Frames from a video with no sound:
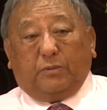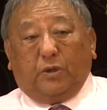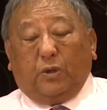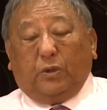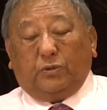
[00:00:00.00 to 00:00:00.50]

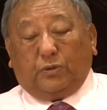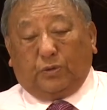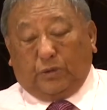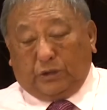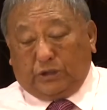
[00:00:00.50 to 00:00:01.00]
more
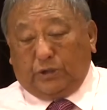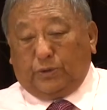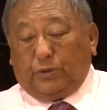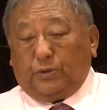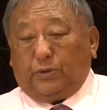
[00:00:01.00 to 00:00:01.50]

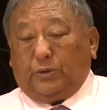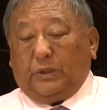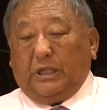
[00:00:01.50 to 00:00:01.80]
concentration.